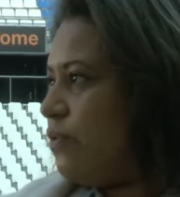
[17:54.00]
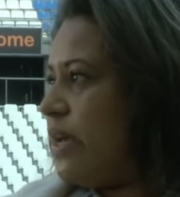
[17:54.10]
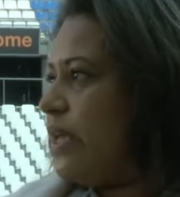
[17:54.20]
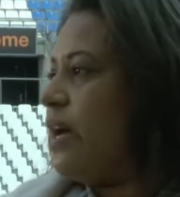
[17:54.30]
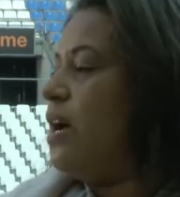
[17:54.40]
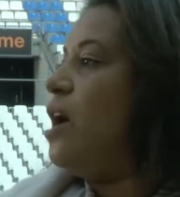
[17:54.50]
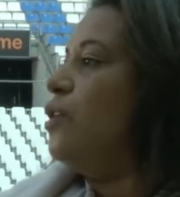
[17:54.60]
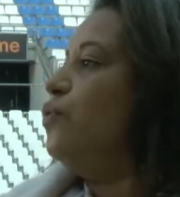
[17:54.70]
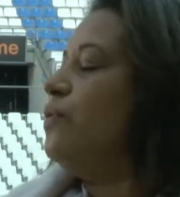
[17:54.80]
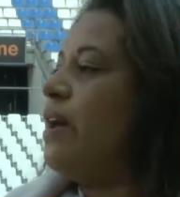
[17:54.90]
so that we
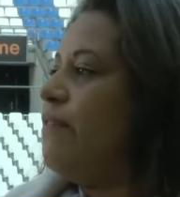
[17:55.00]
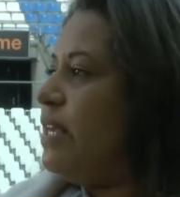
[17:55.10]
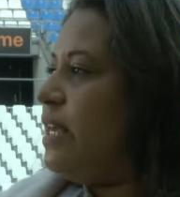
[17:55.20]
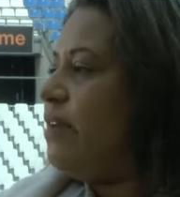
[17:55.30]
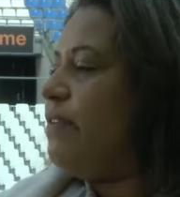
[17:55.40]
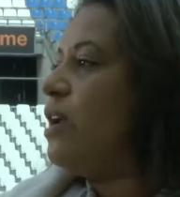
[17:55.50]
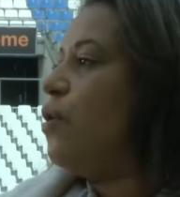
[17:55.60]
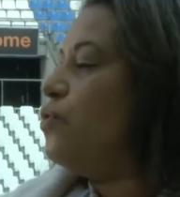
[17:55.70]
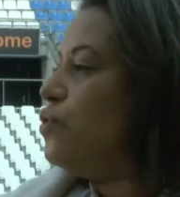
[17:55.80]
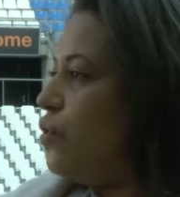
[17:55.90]
can create
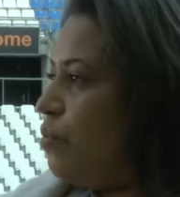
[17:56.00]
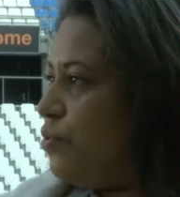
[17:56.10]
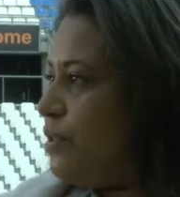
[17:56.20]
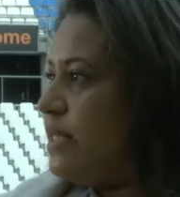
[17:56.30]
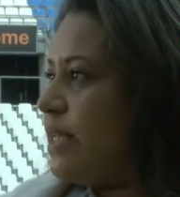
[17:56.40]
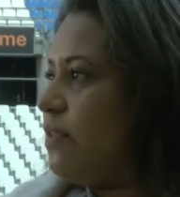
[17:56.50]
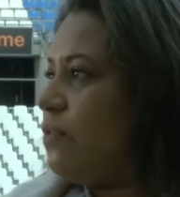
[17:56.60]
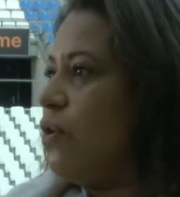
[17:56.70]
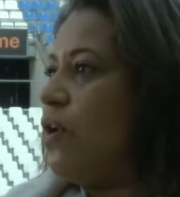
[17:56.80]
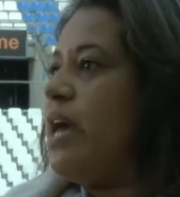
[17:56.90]
new
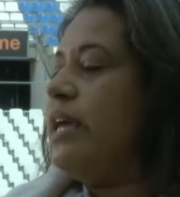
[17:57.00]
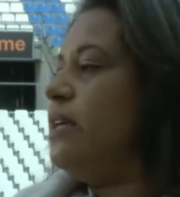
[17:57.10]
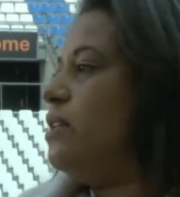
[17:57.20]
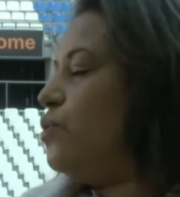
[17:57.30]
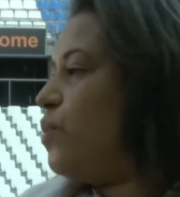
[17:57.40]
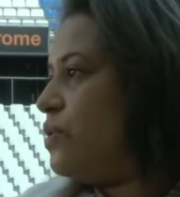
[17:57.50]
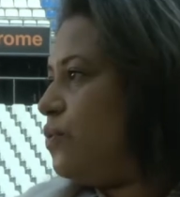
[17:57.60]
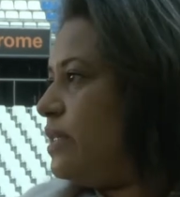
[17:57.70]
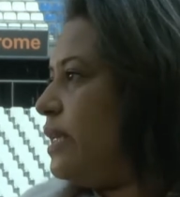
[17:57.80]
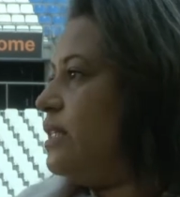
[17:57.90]
partnerships
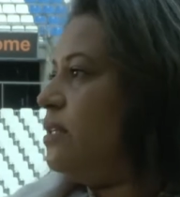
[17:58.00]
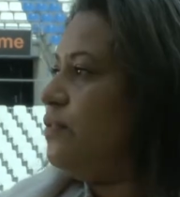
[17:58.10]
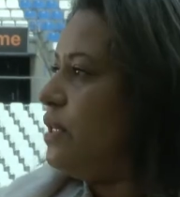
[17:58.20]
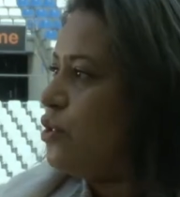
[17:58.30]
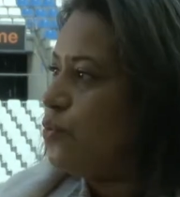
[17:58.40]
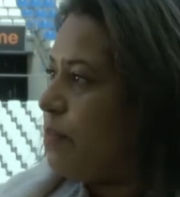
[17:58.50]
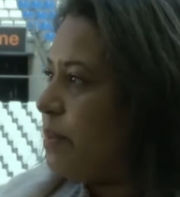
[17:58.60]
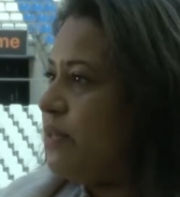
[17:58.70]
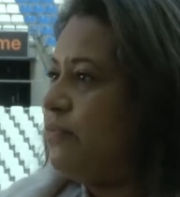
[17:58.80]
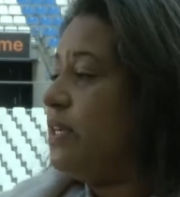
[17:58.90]
between
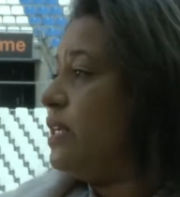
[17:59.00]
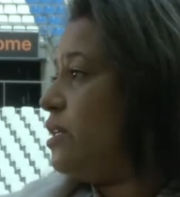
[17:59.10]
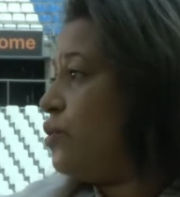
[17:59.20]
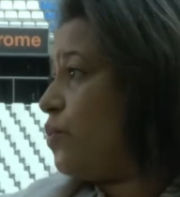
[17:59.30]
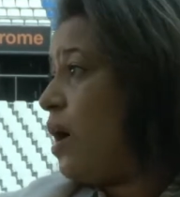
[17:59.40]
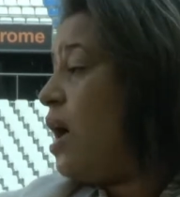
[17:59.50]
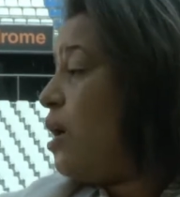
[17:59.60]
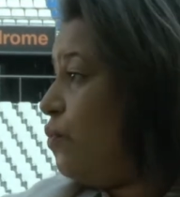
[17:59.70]
Mediterranean or international